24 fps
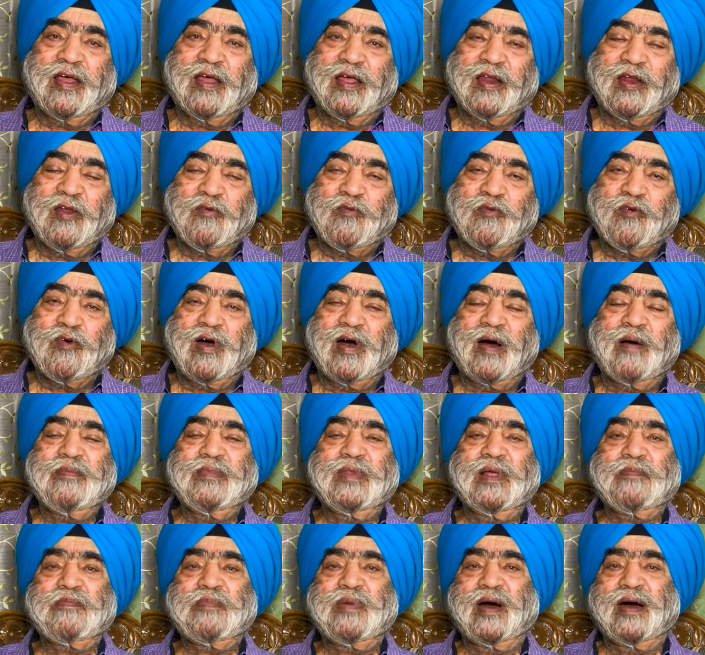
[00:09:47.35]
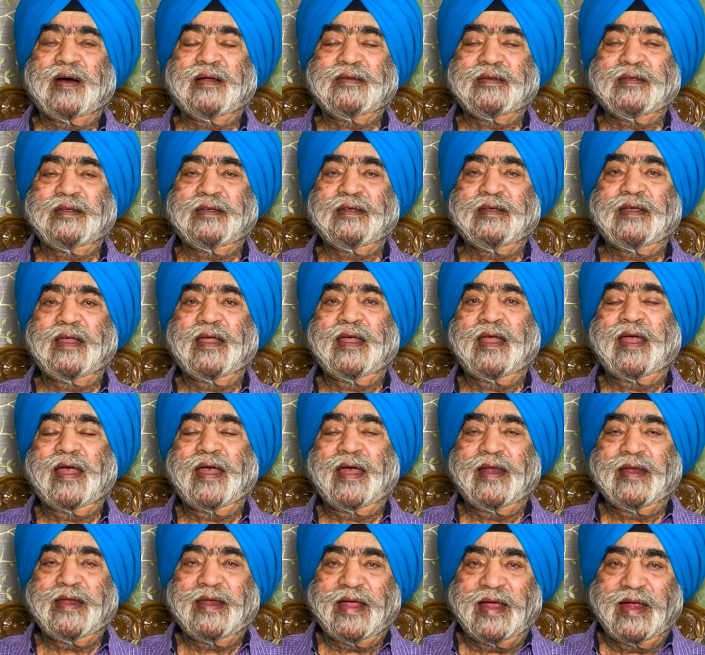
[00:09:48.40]
reform the party
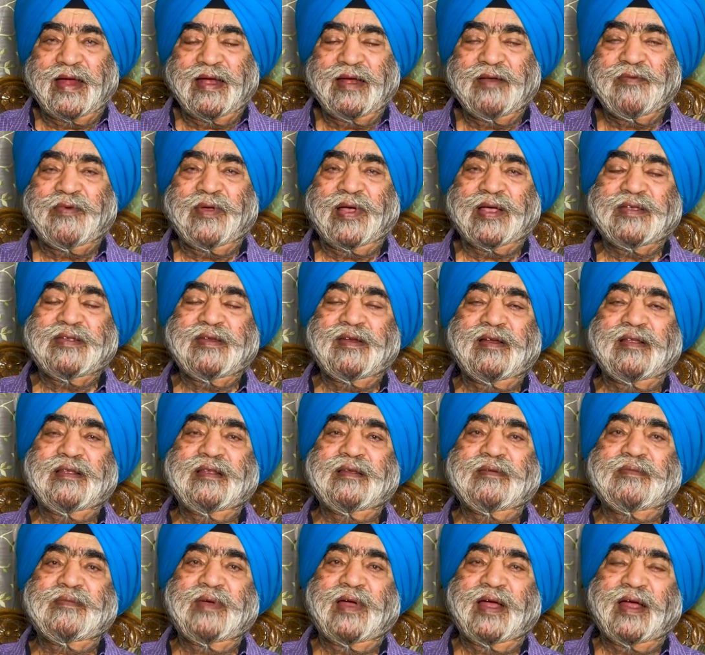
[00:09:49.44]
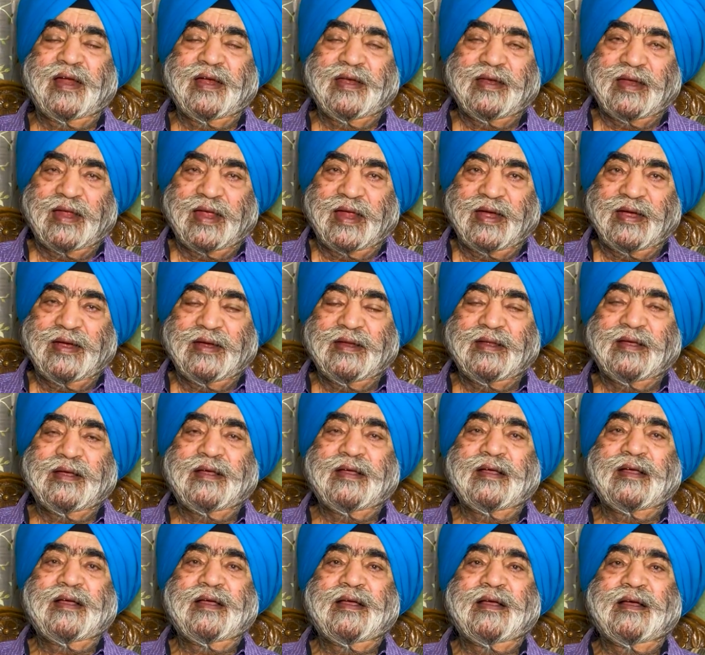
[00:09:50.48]
and end factionalism and end
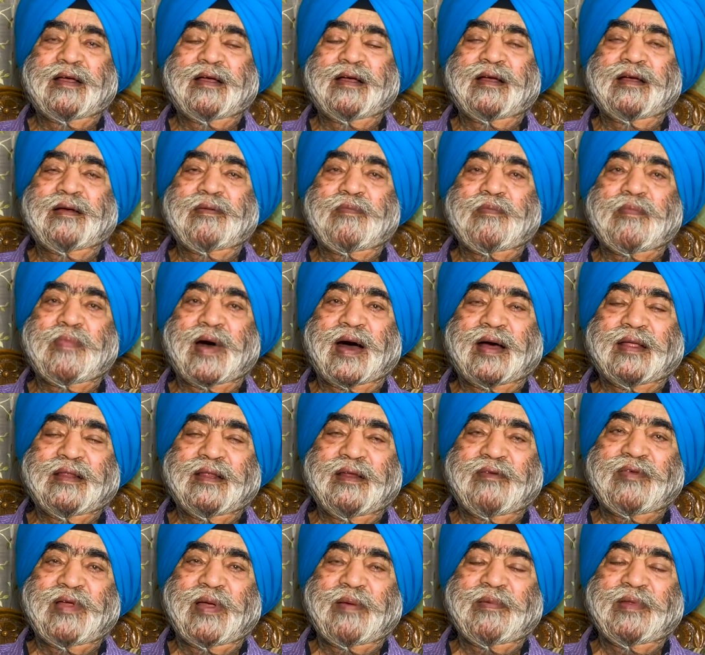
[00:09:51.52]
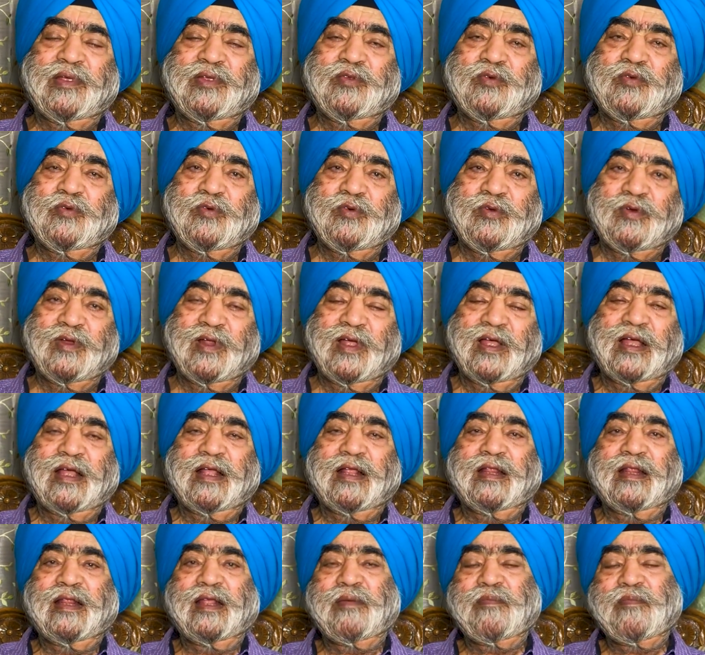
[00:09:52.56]
Badal family's rule.
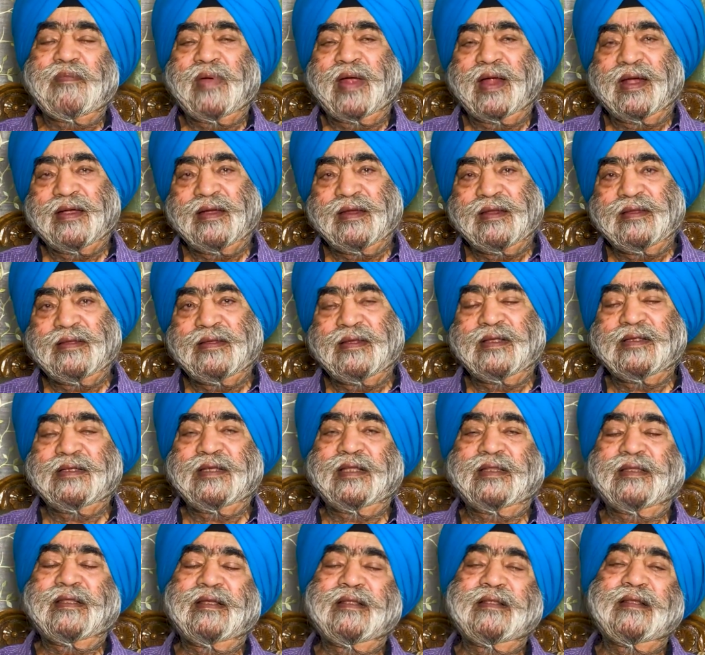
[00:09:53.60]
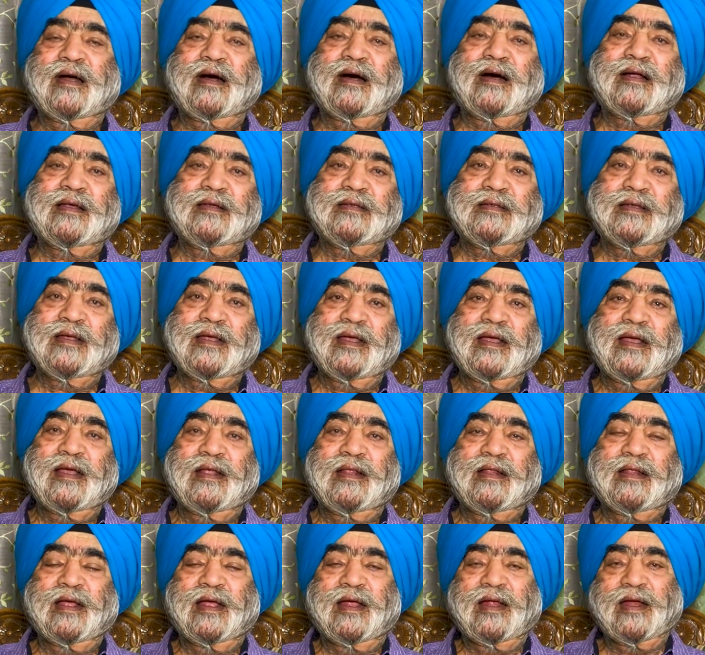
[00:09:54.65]
They met the Jathedars,
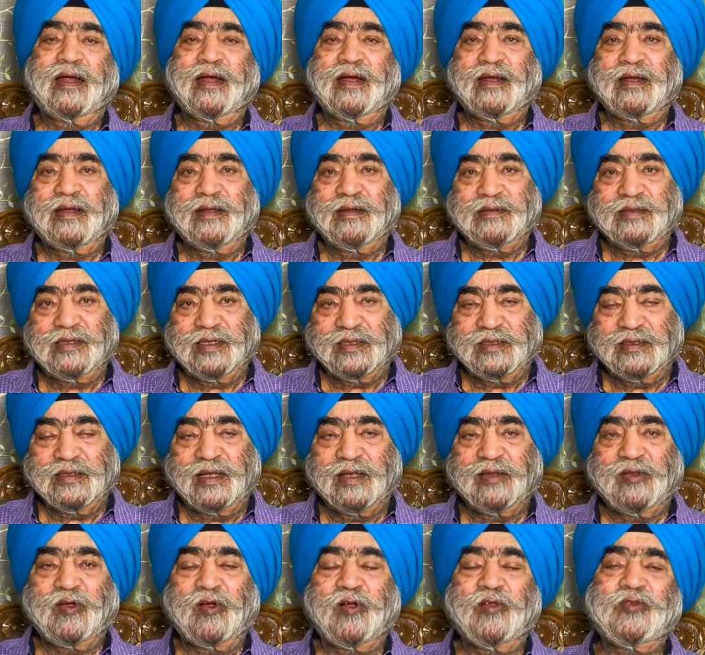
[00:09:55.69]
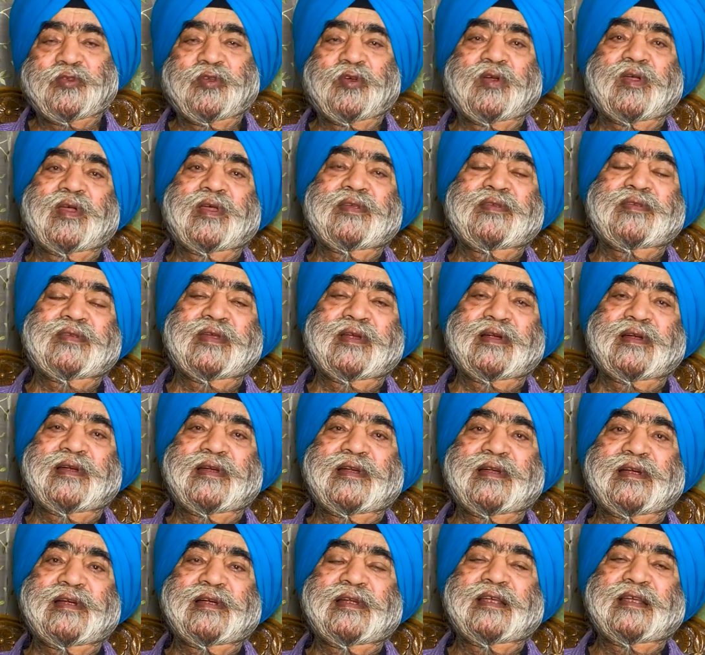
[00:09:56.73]
and the Jathedars also
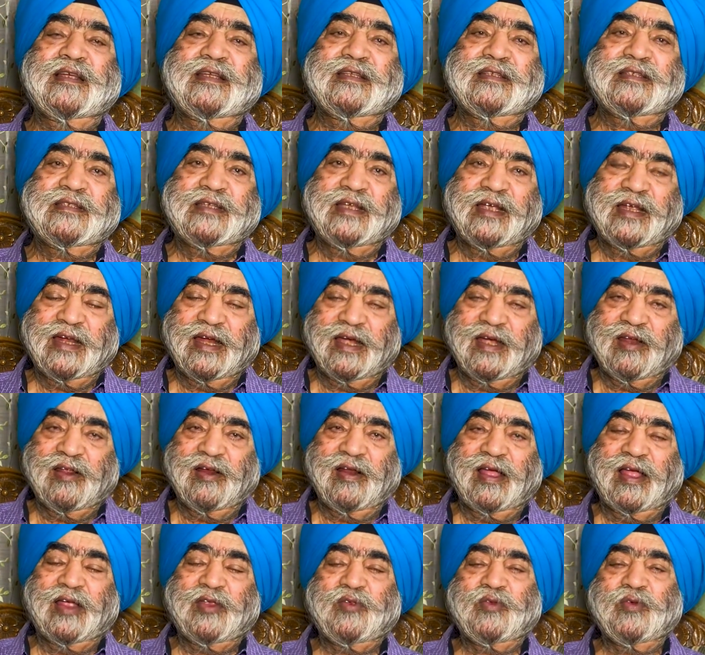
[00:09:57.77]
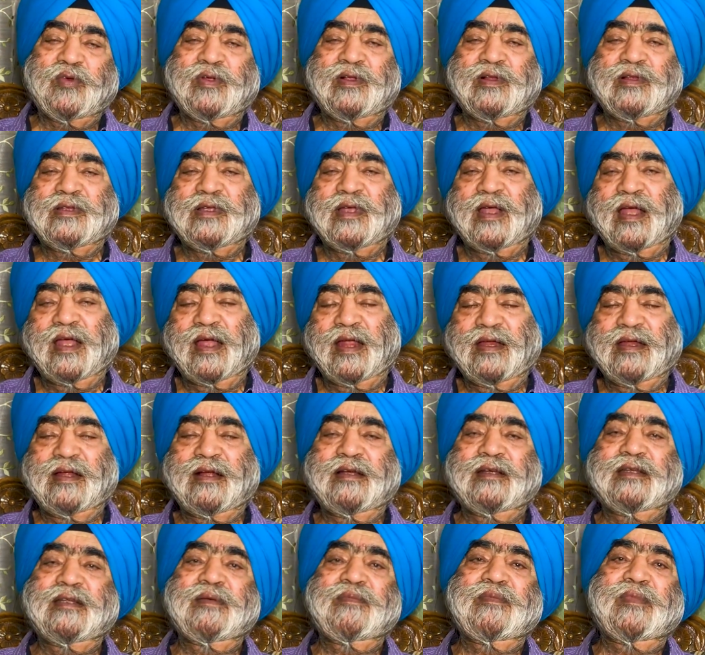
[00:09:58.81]
consulted Sikh intellectuals, and
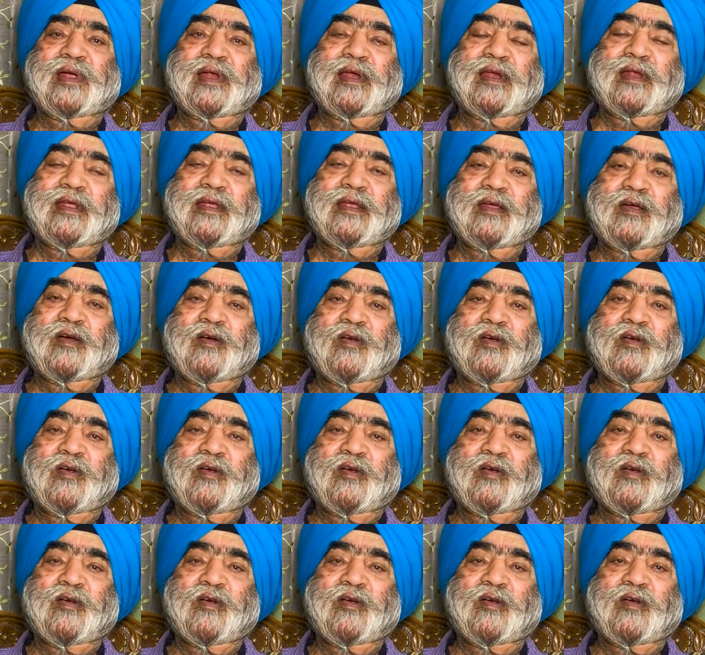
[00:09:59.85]
ultimately